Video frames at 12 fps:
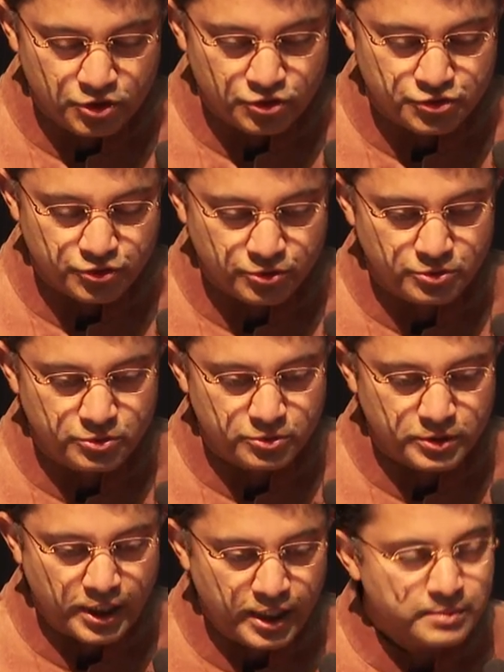So
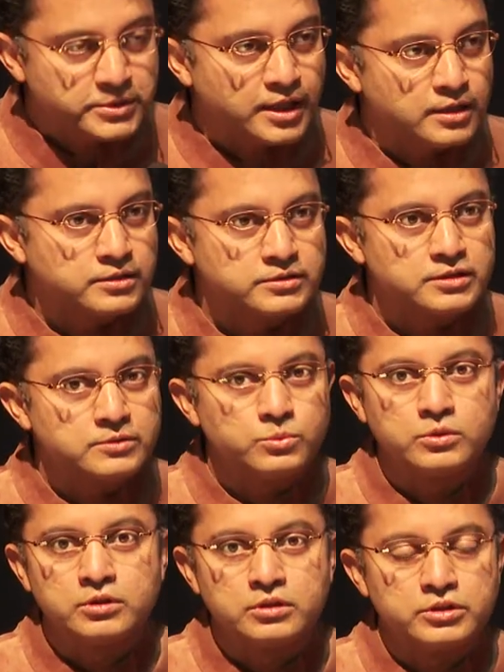IIM Calcutta
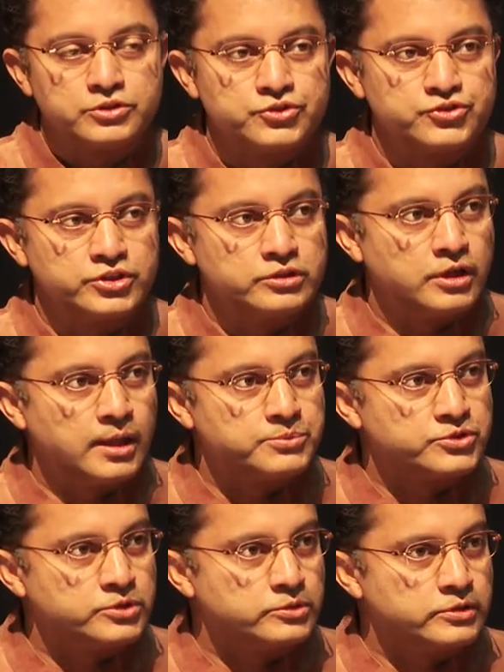was,
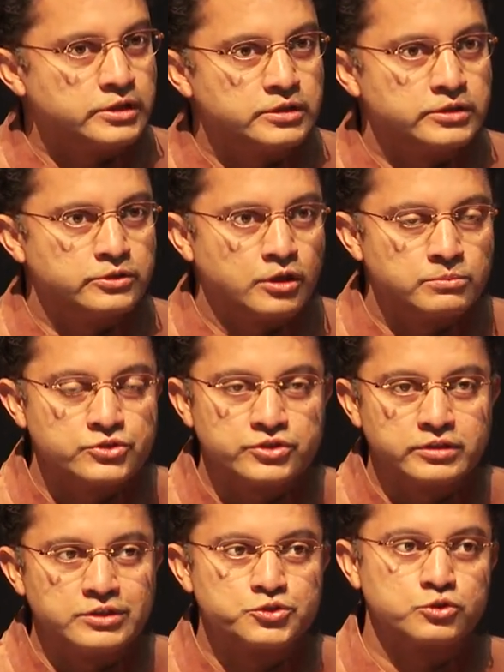absolutely and
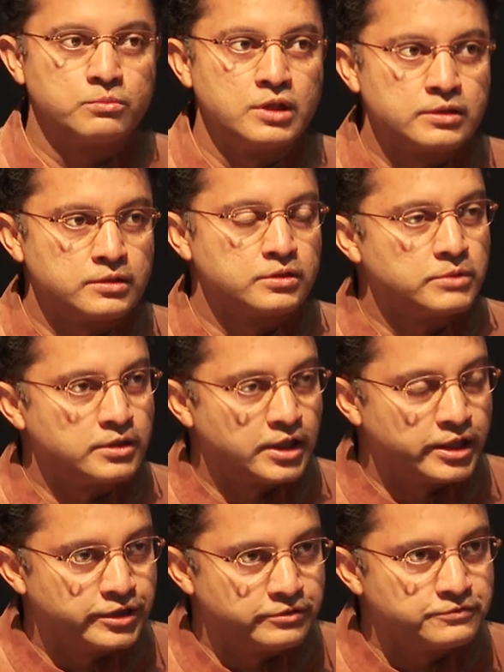enormously instrumental in my
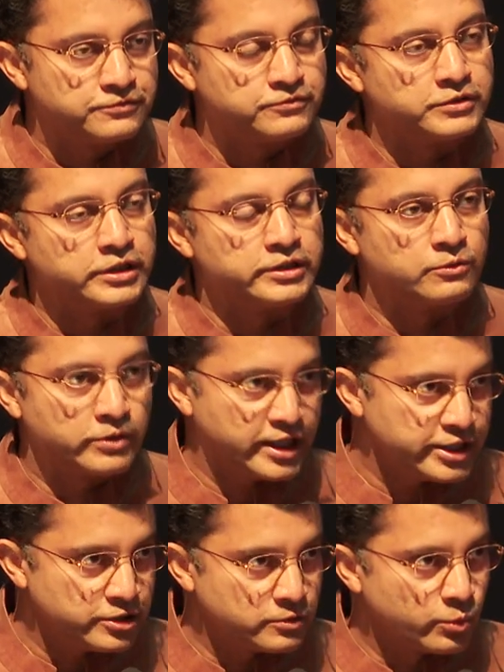life in a
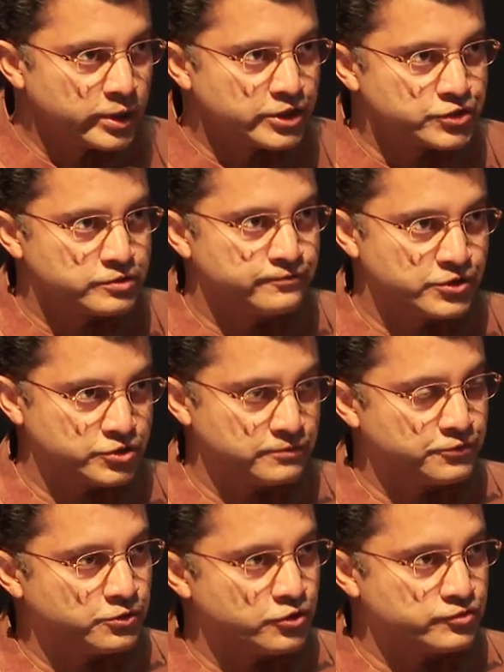variety of ways. First,
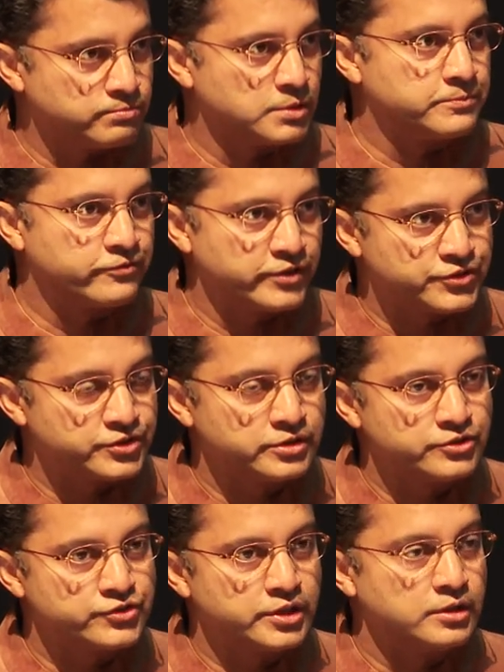of course, from the
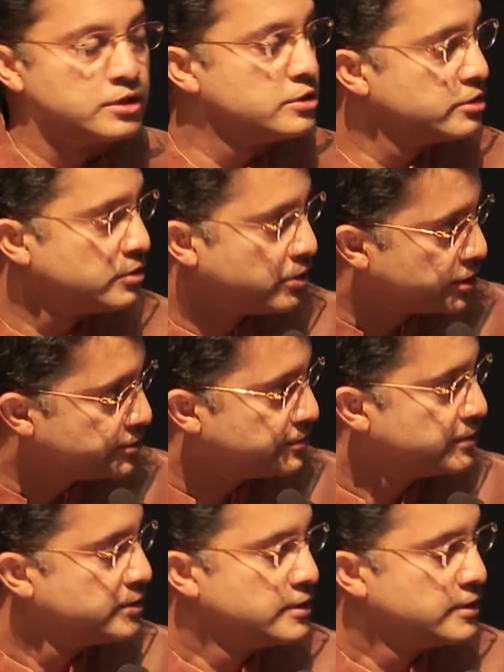professors, I learned a lot.